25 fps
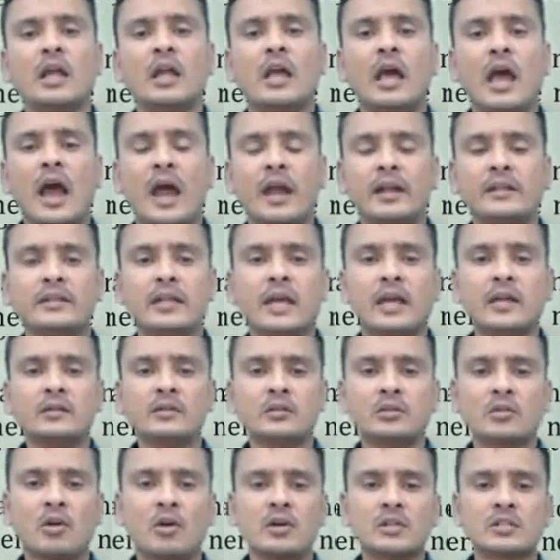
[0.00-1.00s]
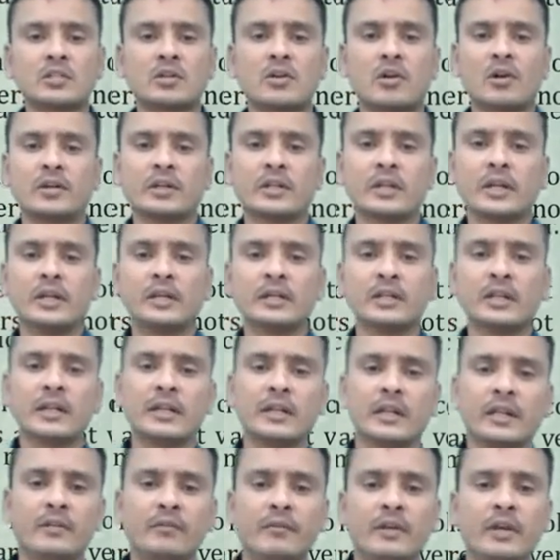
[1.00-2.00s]
And that transcontinental
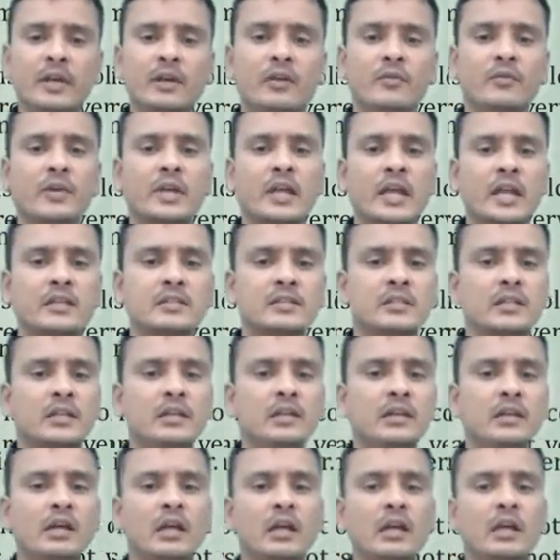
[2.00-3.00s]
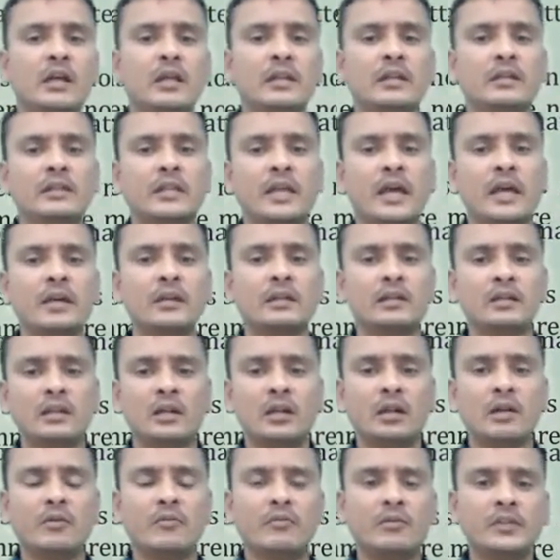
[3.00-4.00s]
railway, we can see
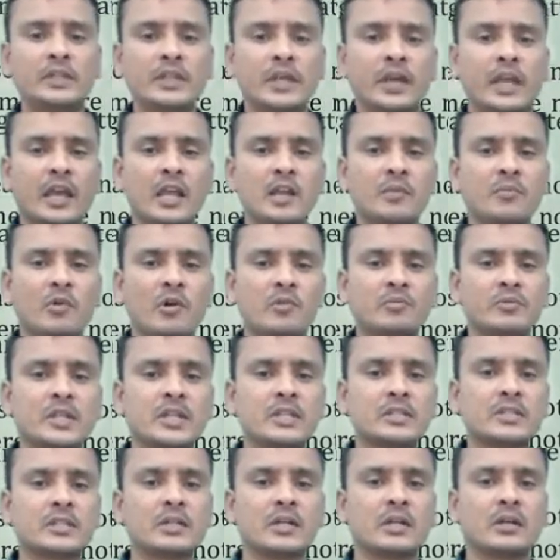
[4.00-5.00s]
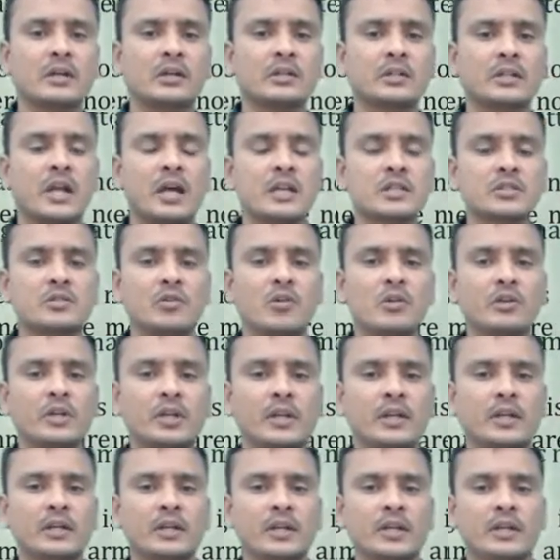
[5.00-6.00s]
that with the help of these
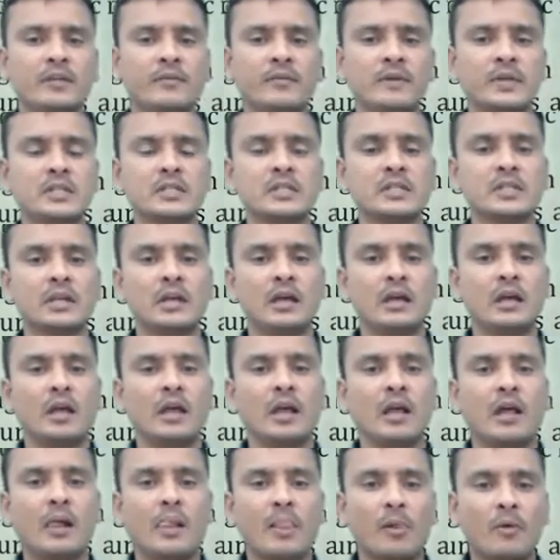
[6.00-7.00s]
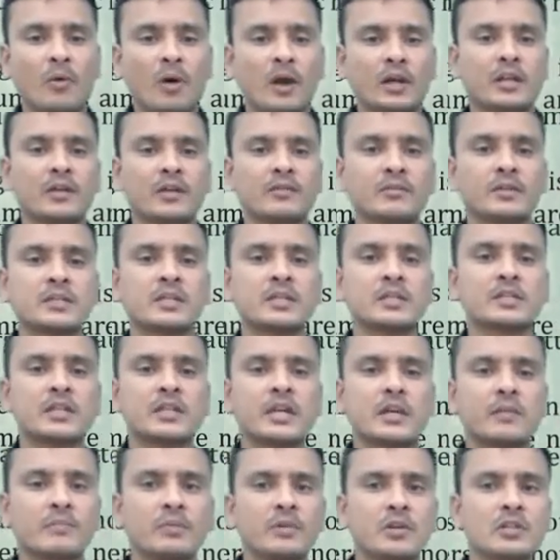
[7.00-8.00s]
transcontinental railways, whatever the
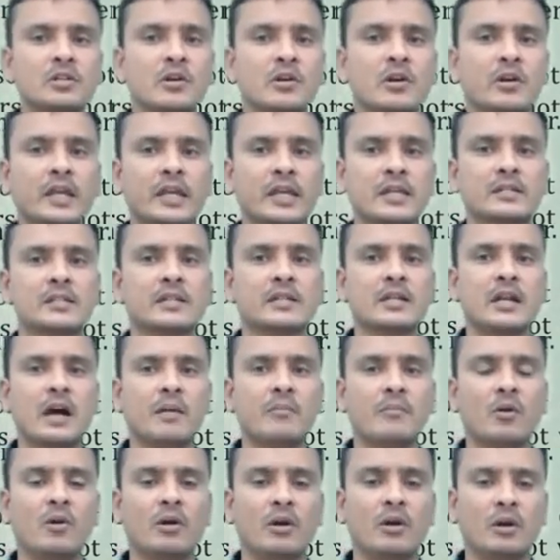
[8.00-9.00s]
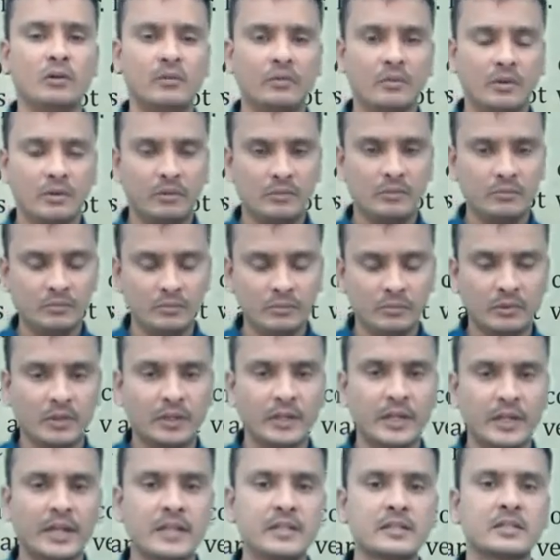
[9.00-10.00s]
surplus or
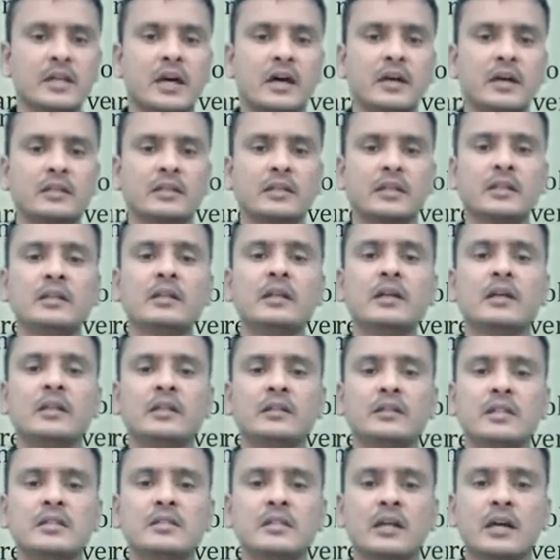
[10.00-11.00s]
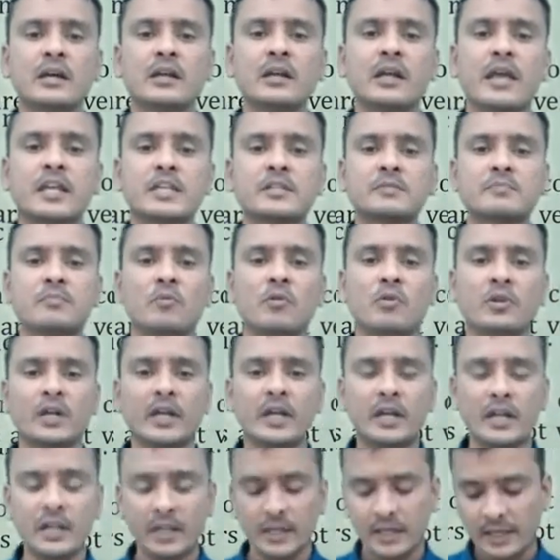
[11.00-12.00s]
extra grains are there, these are
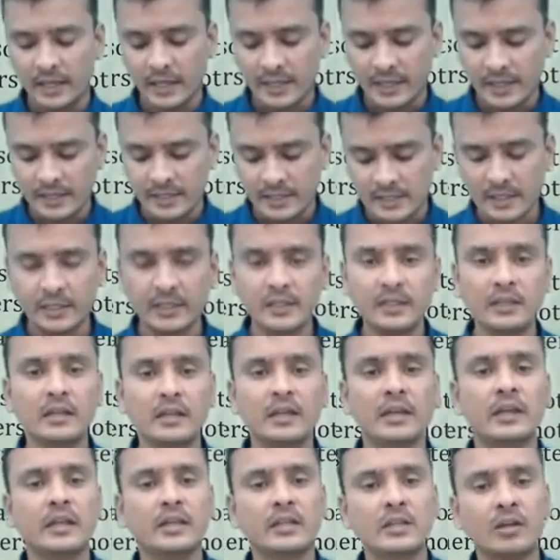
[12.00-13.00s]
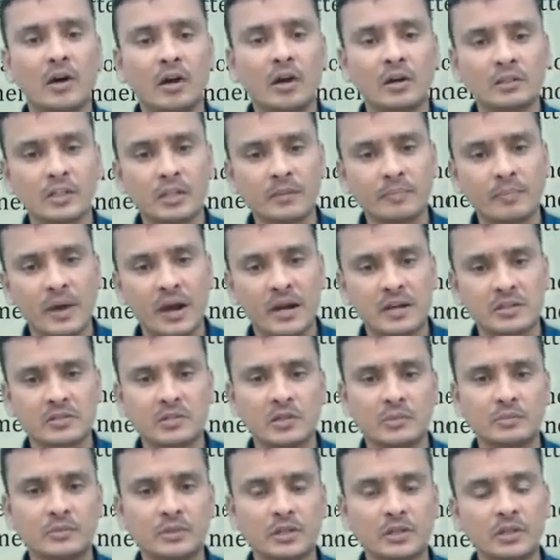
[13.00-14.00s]
exported easily in other
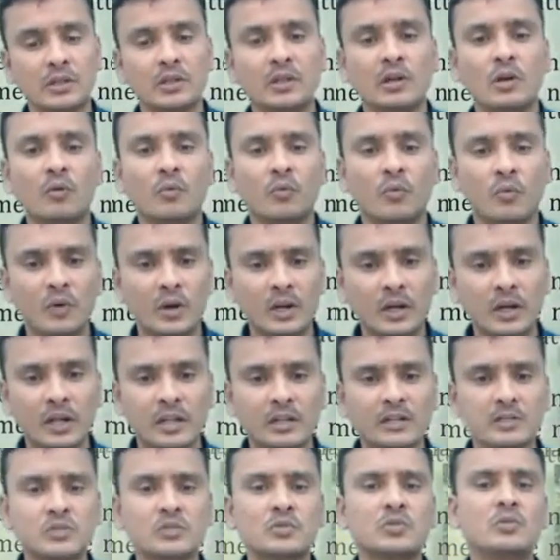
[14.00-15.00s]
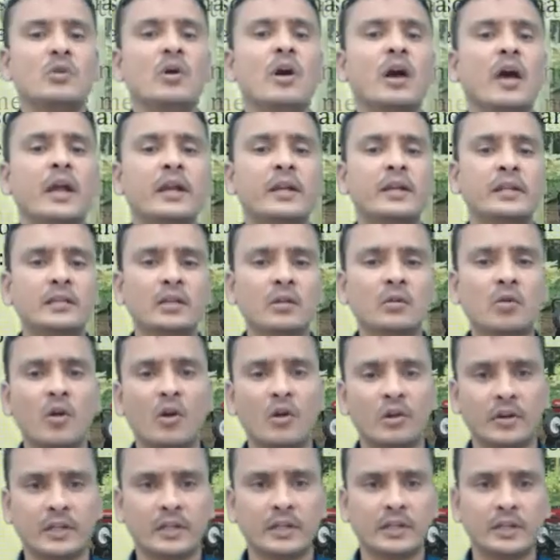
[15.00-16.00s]
parts of the world also and in the
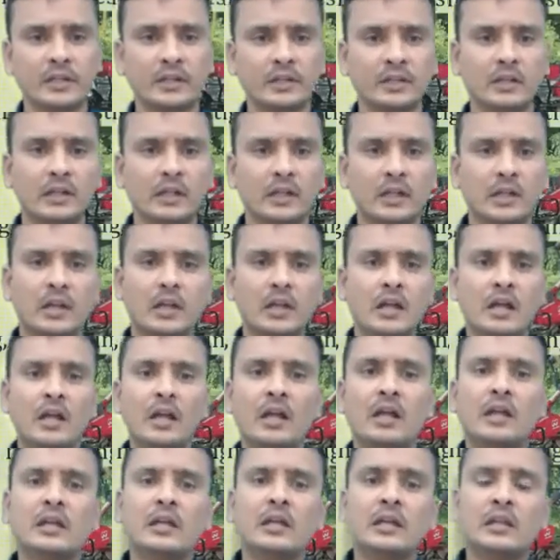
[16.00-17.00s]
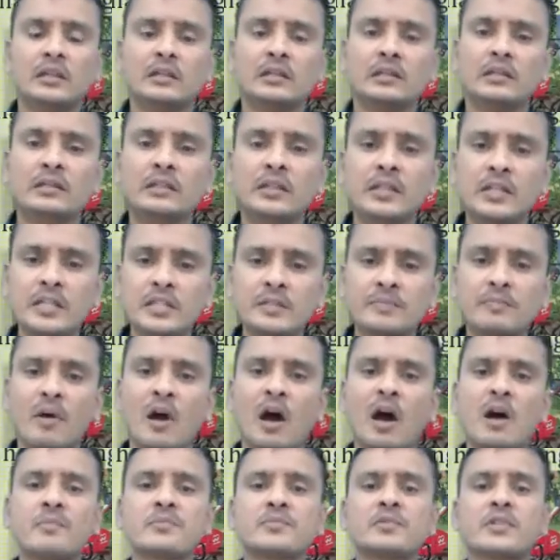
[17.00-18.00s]
continent. These
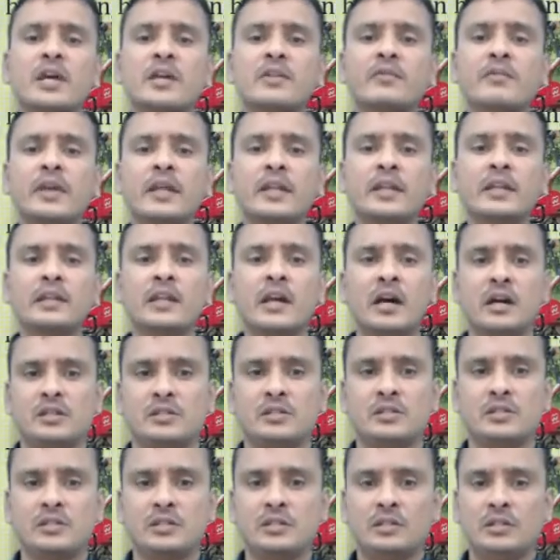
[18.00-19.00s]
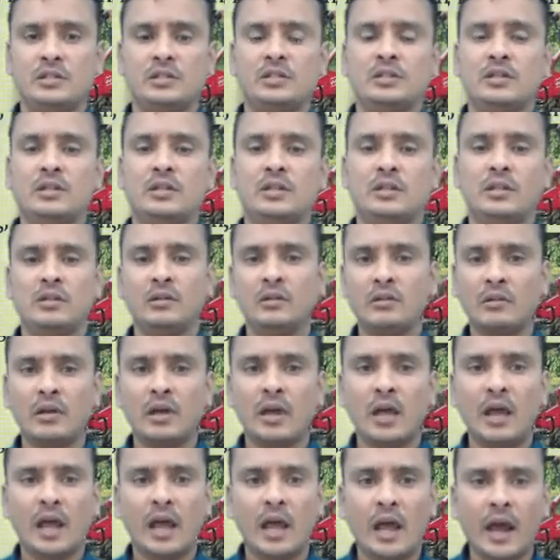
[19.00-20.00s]
farms are very large,
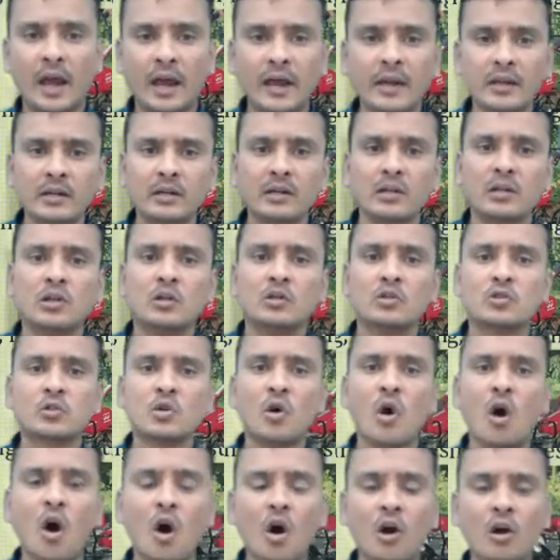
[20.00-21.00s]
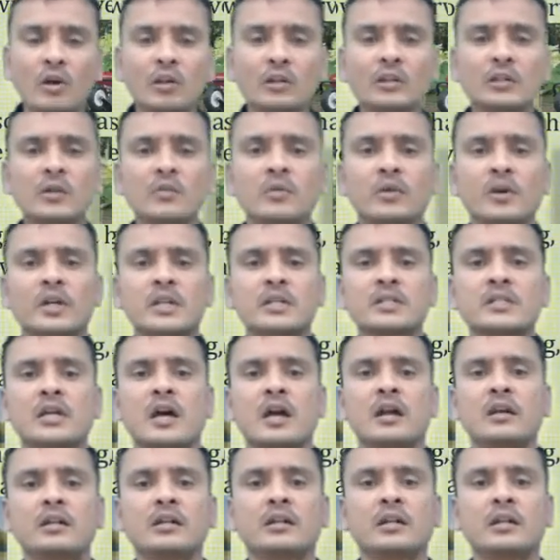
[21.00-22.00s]
and so all the works
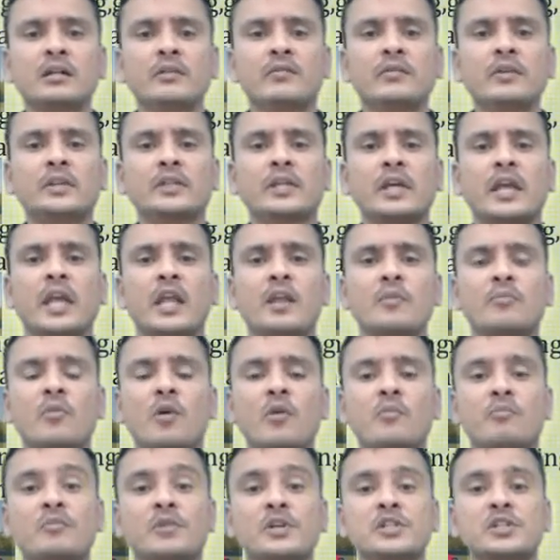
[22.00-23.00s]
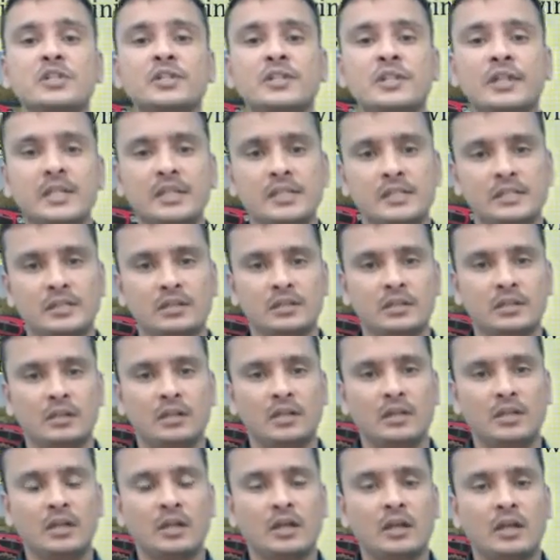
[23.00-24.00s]
are done with the help of machineries.
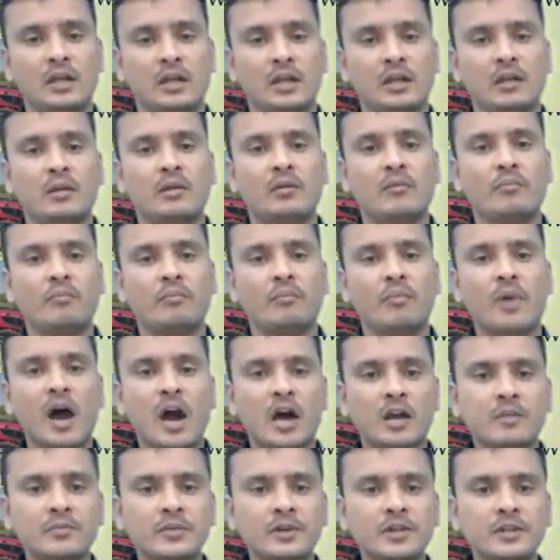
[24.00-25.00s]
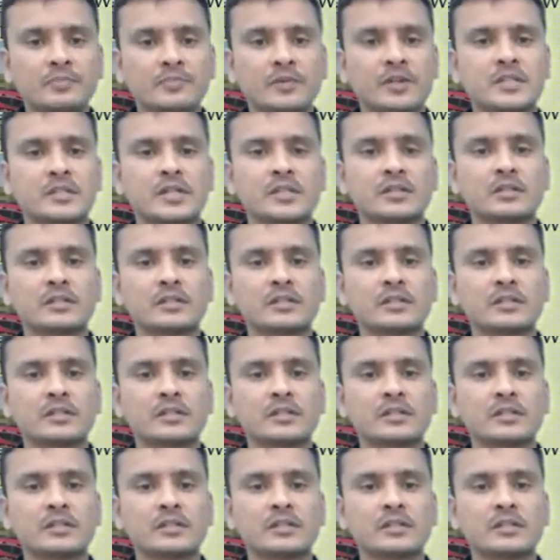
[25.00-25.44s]
Farmer possess